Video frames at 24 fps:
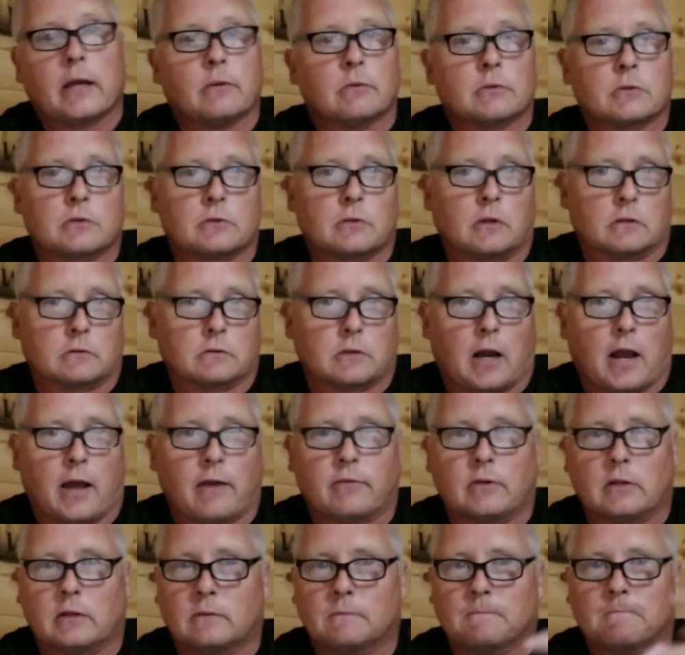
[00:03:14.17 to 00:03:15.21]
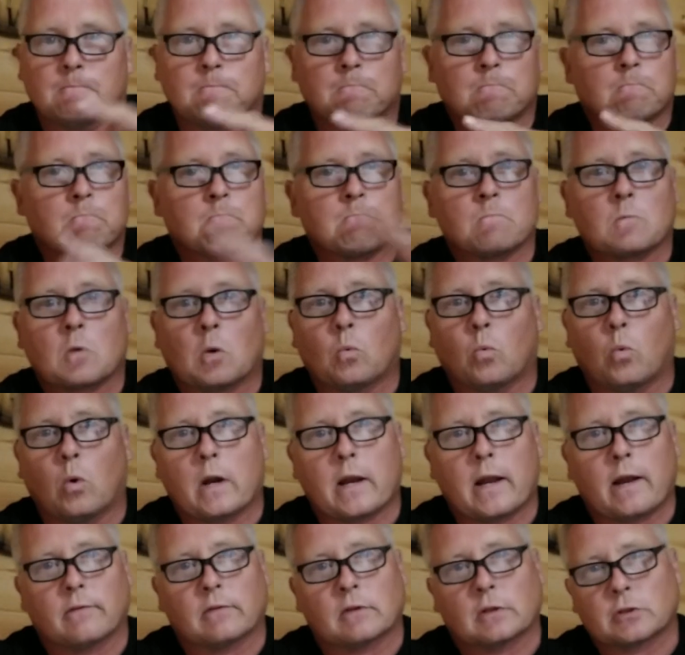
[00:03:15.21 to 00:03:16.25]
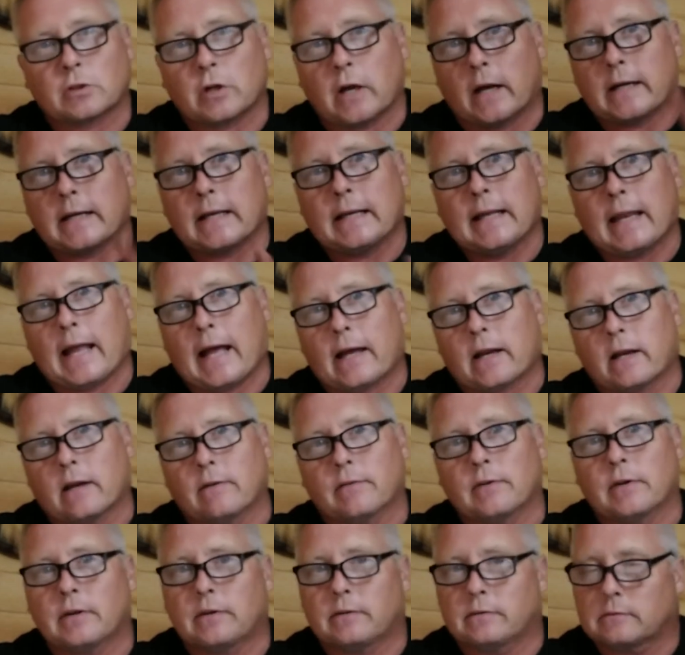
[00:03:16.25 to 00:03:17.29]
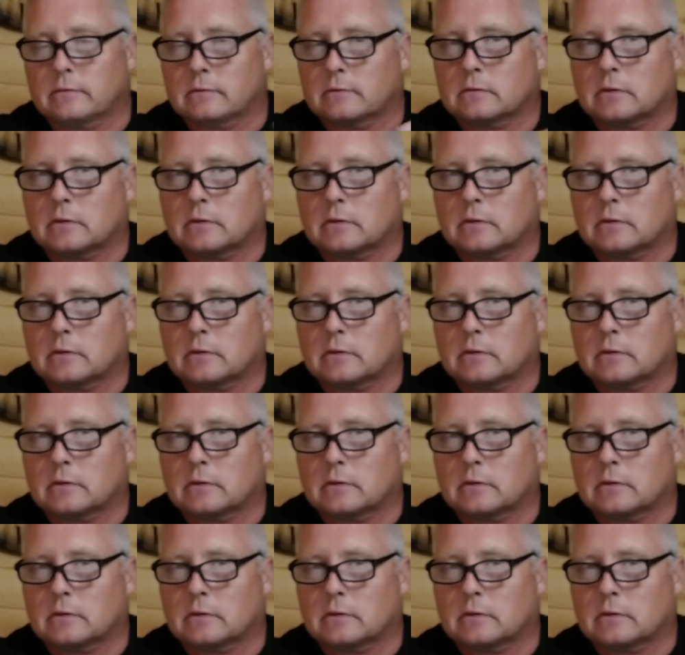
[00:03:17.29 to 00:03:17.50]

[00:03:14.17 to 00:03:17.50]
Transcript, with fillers: He was drunk driving, whatever. Tried to get out of it.